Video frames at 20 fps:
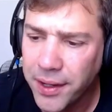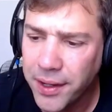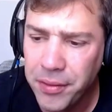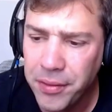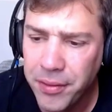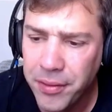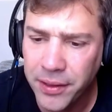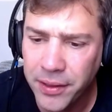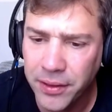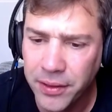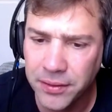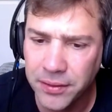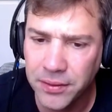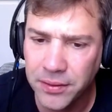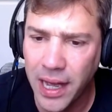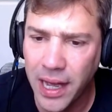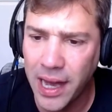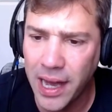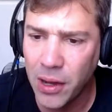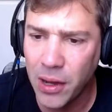And then
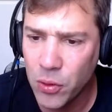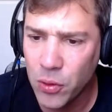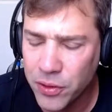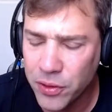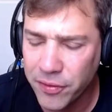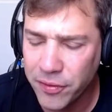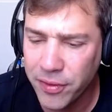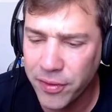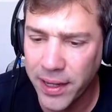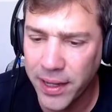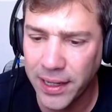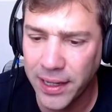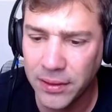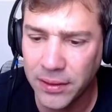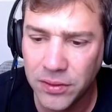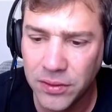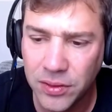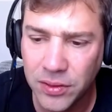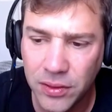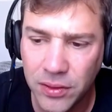out of
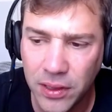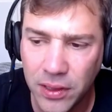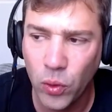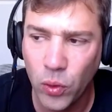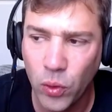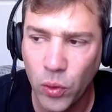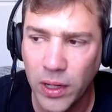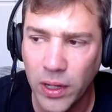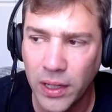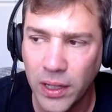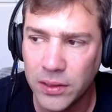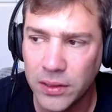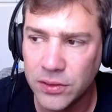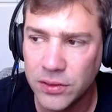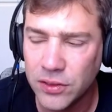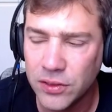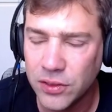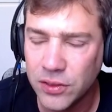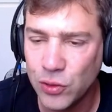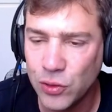that, uh,
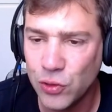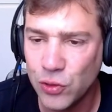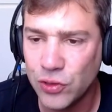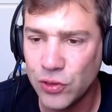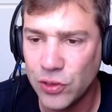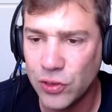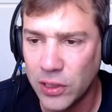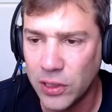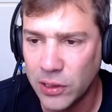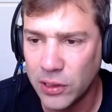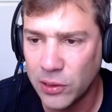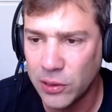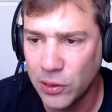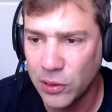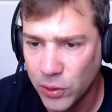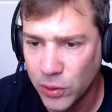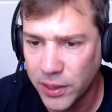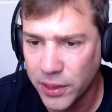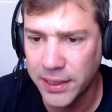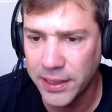once you start
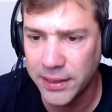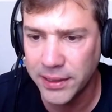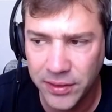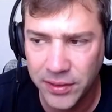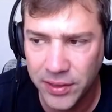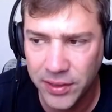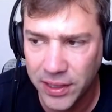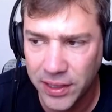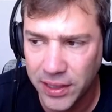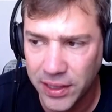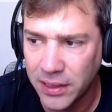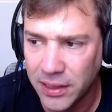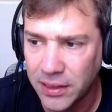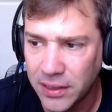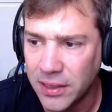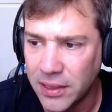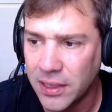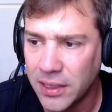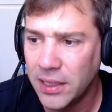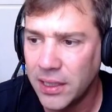looking at
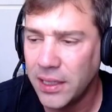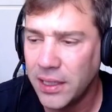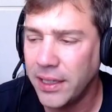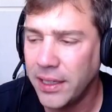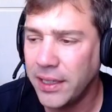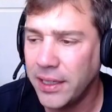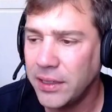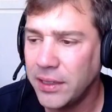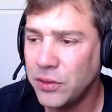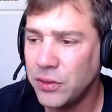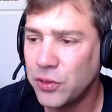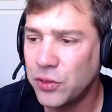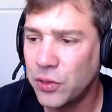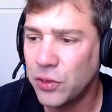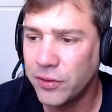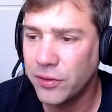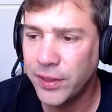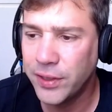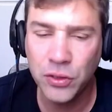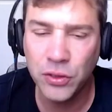data and you
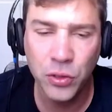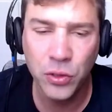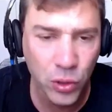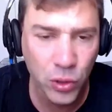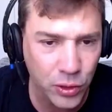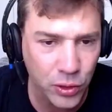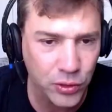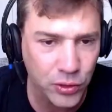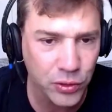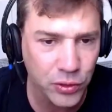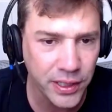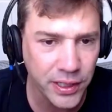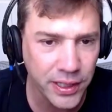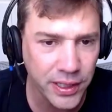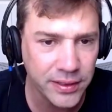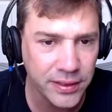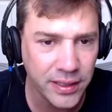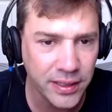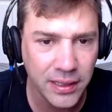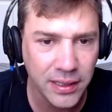sort of get hooked to
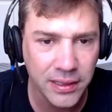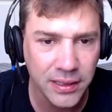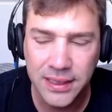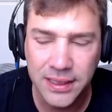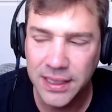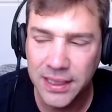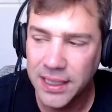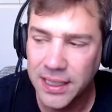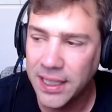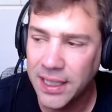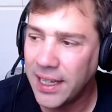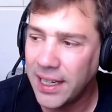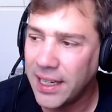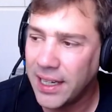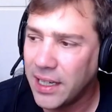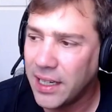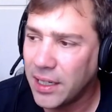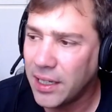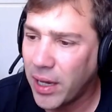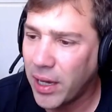data,
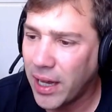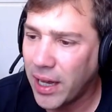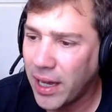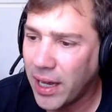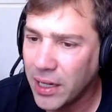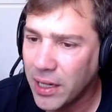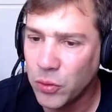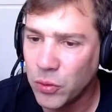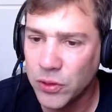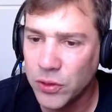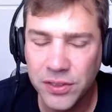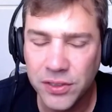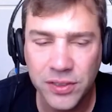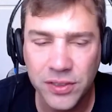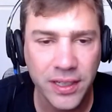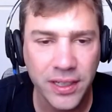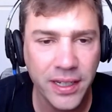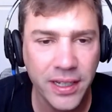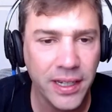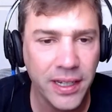um, I would
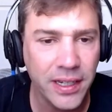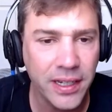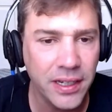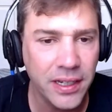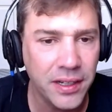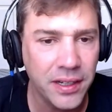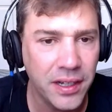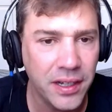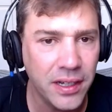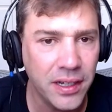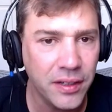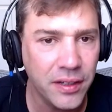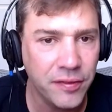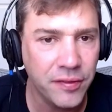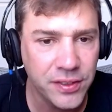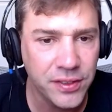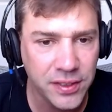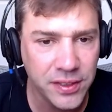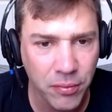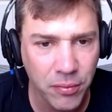say uh, if
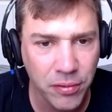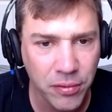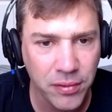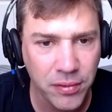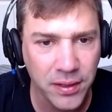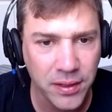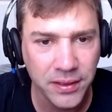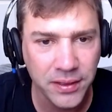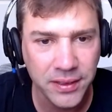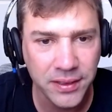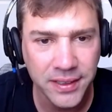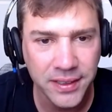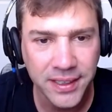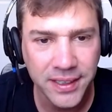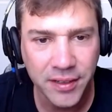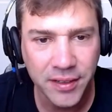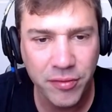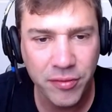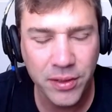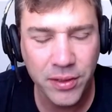something,
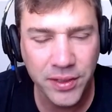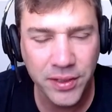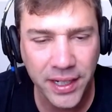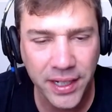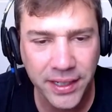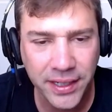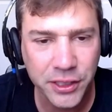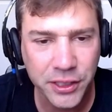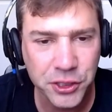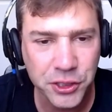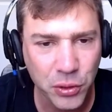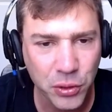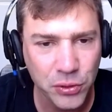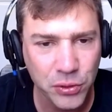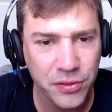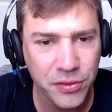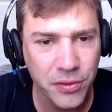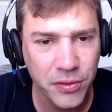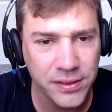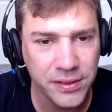if the data
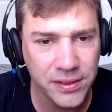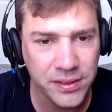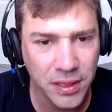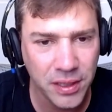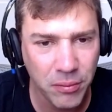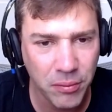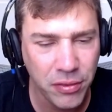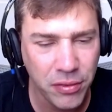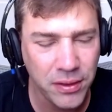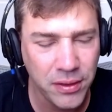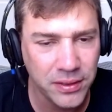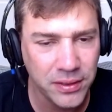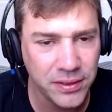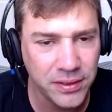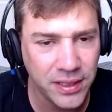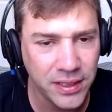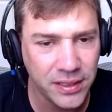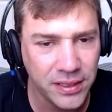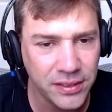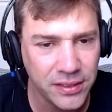shows that
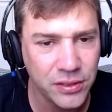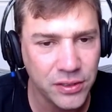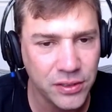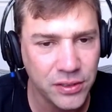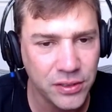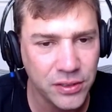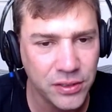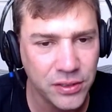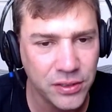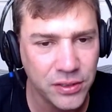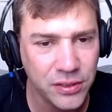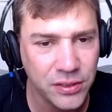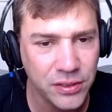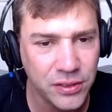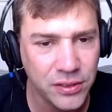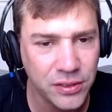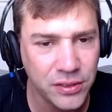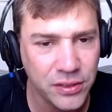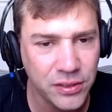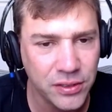something doesn't
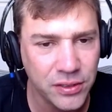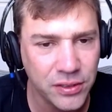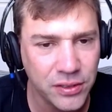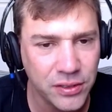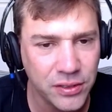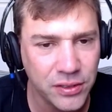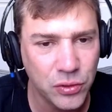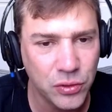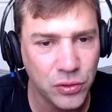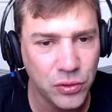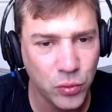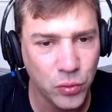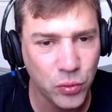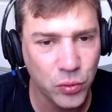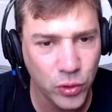work,